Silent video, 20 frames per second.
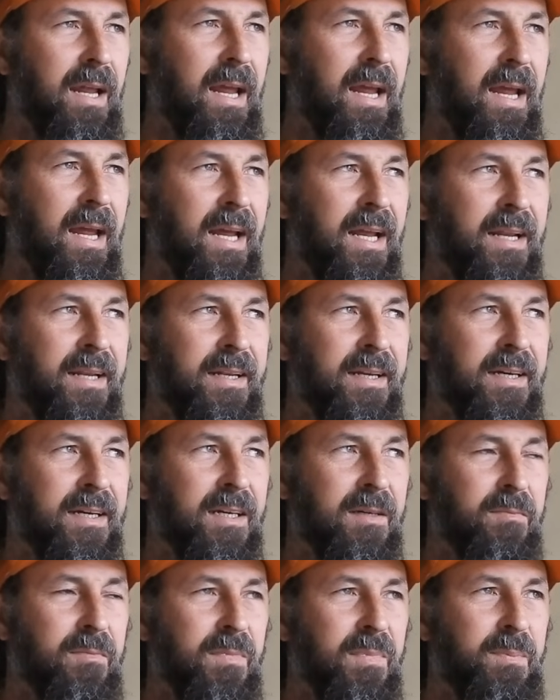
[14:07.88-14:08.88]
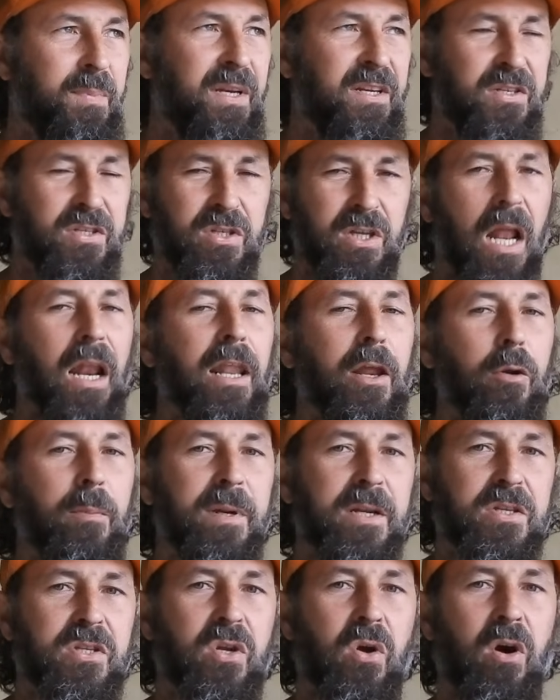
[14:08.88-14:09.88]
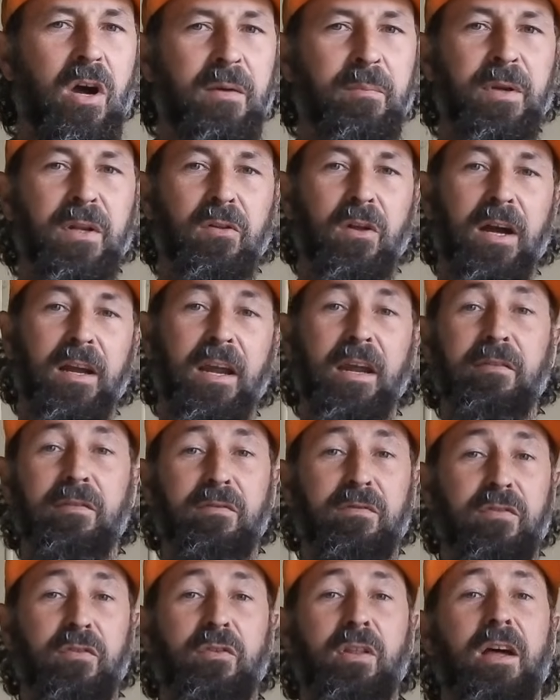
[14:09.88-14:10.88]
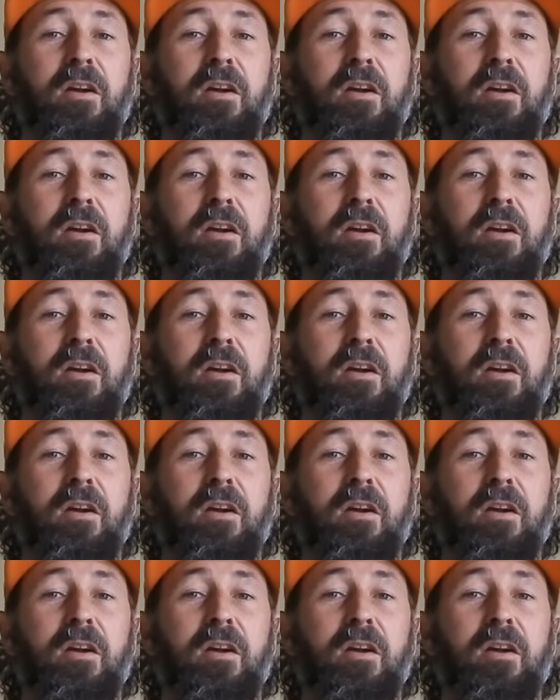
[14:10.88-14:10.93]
and a little bit of sign, but like even through